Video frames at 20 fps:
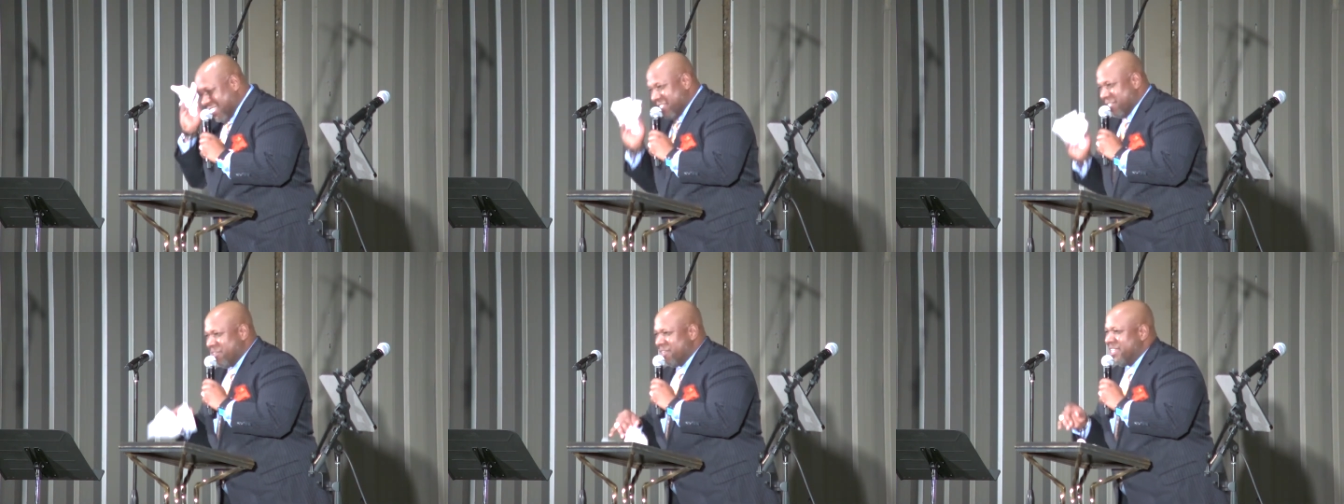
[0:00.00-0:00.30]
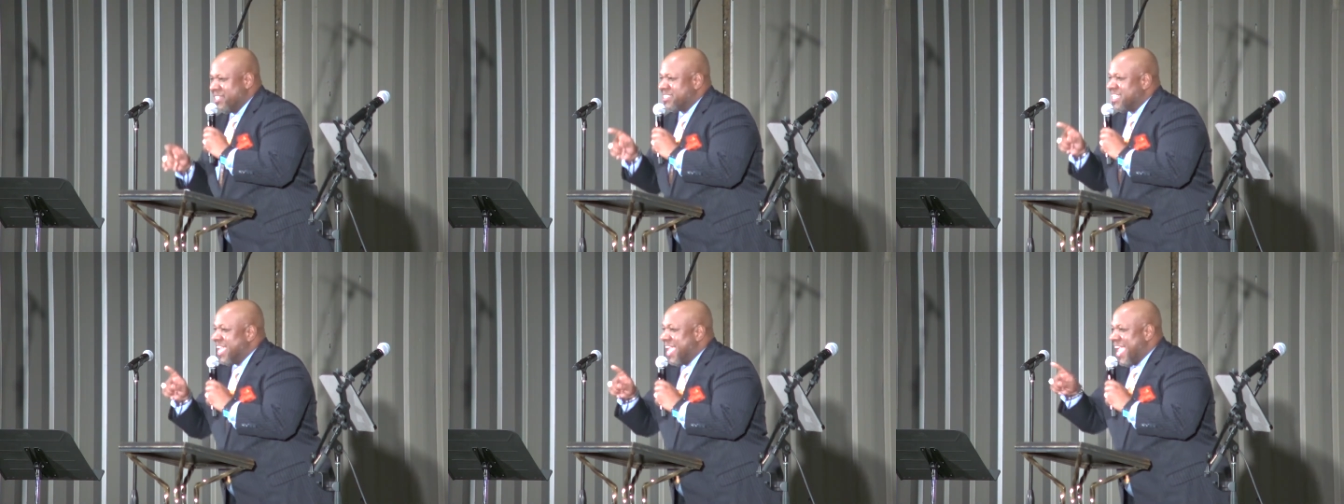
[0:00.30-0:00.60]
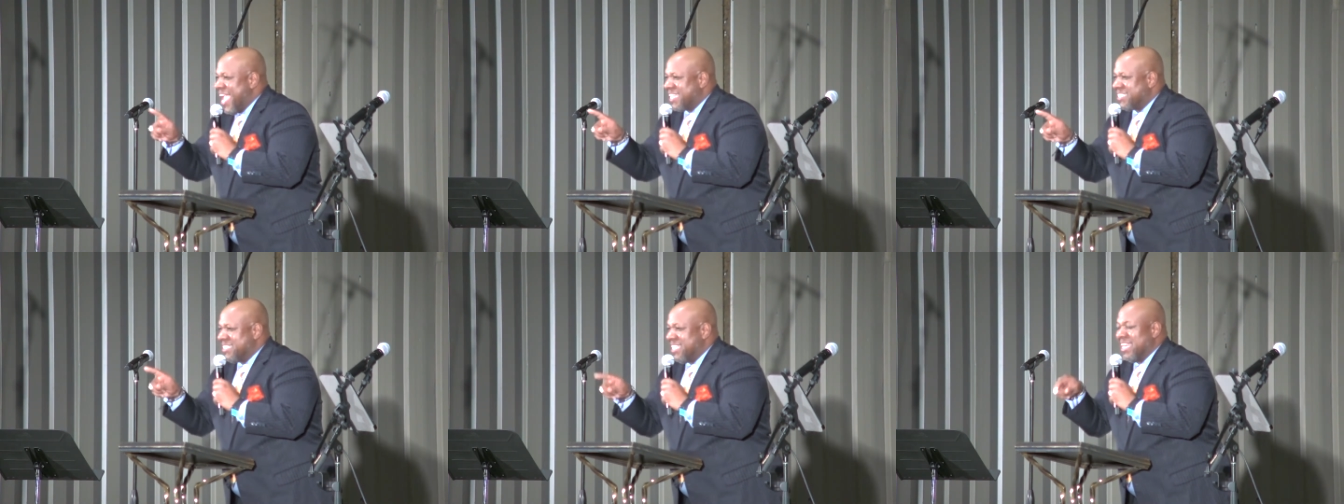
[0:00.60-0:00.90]
You need
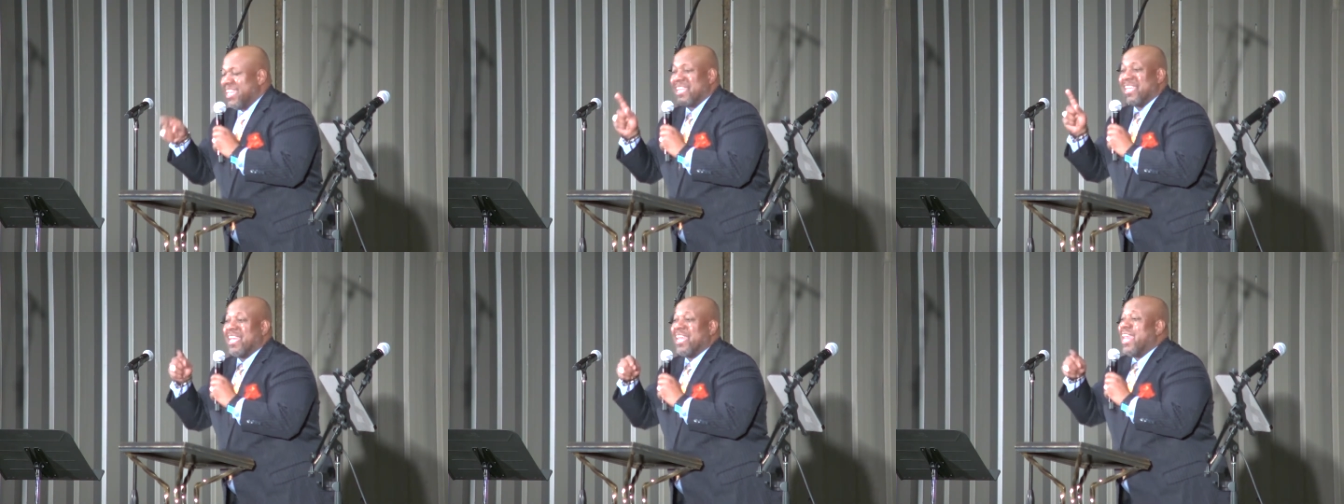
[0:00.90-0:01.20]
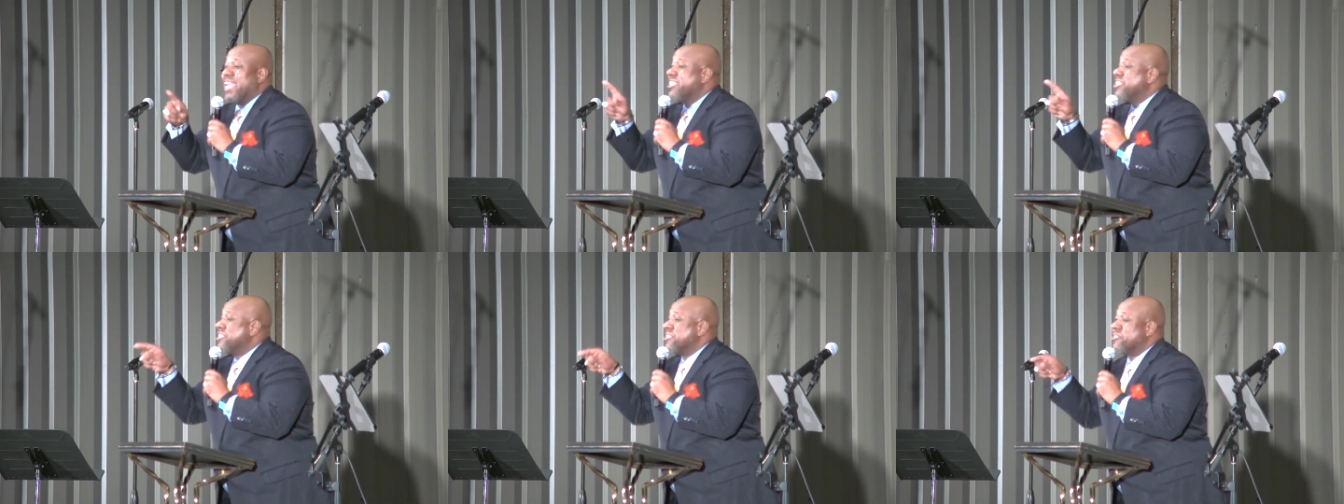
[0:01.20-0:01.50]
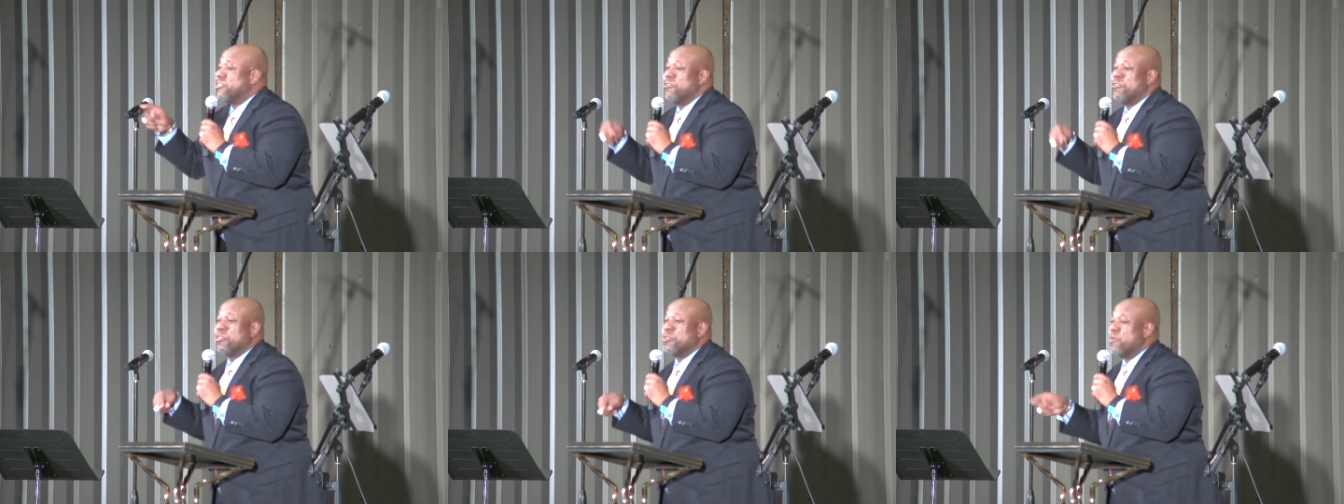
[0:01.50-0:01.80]
to exit. And Galatians
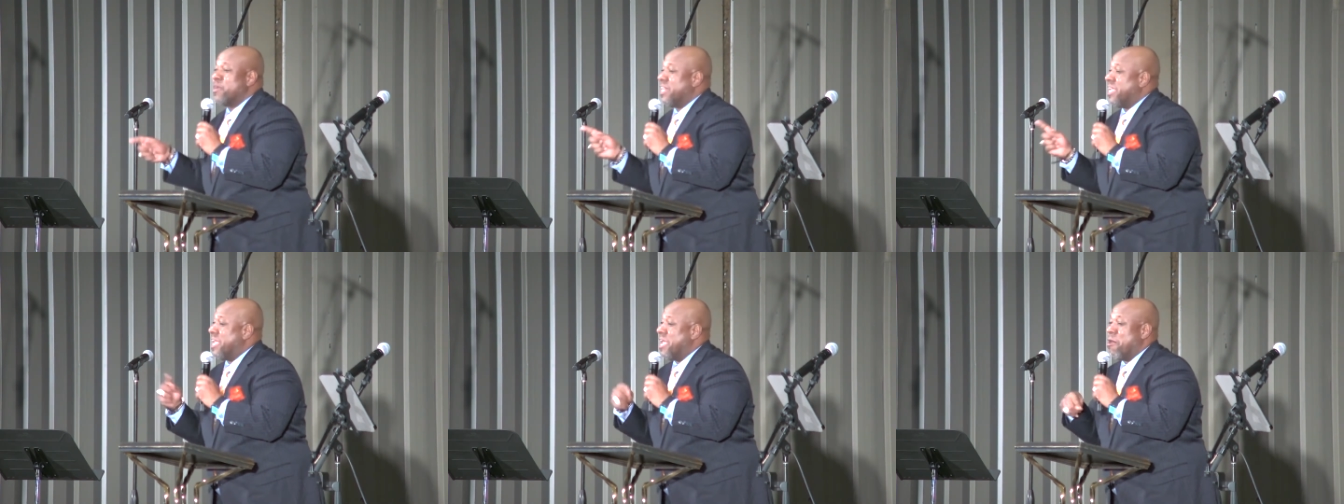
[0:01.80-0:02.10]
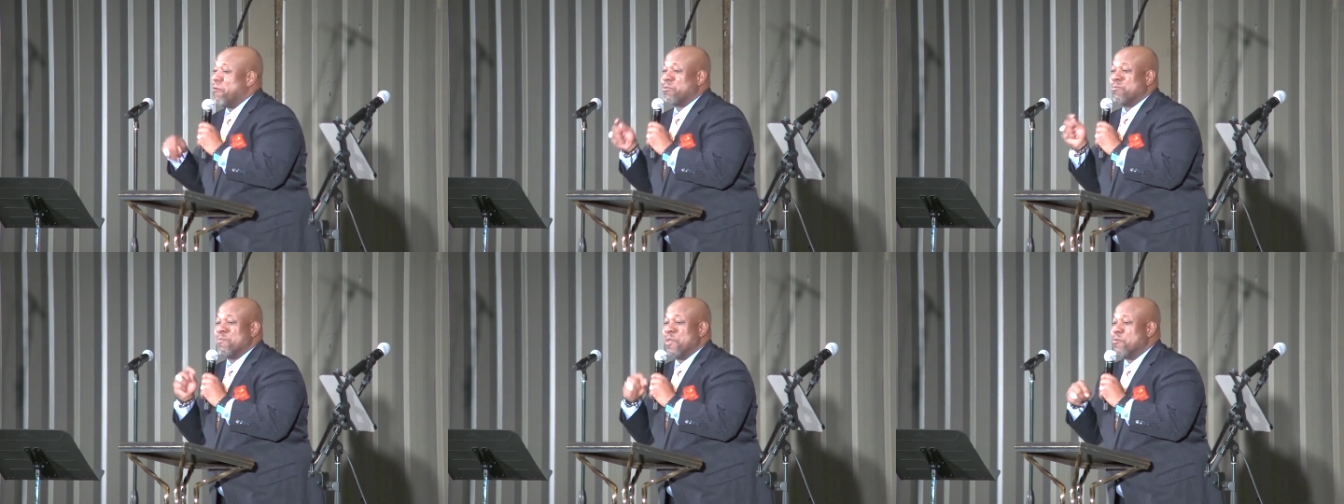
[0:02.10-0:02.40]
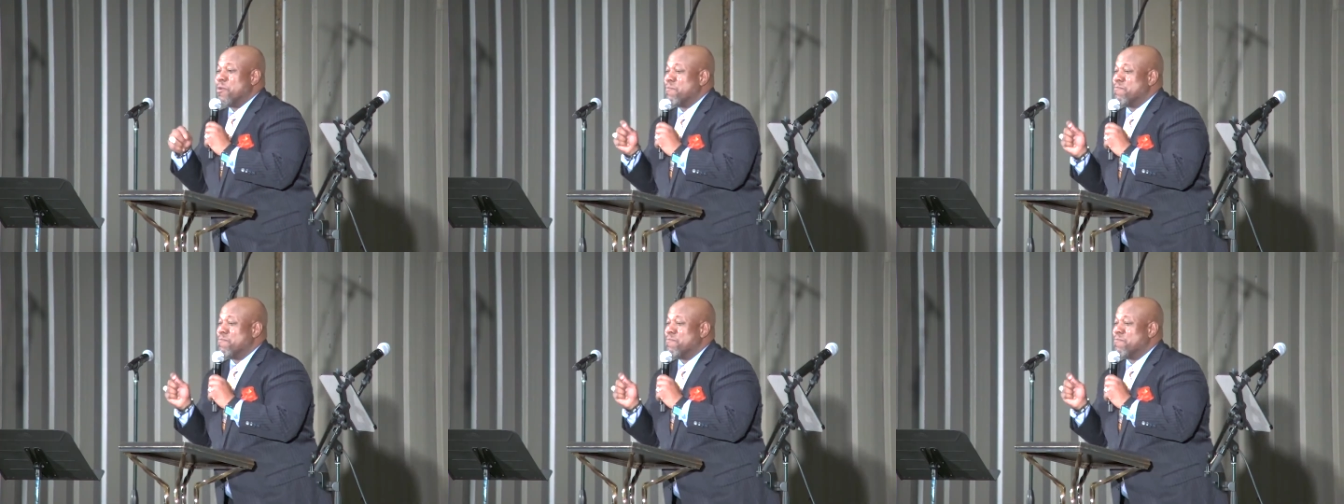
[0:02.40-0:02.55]
2.20 helps me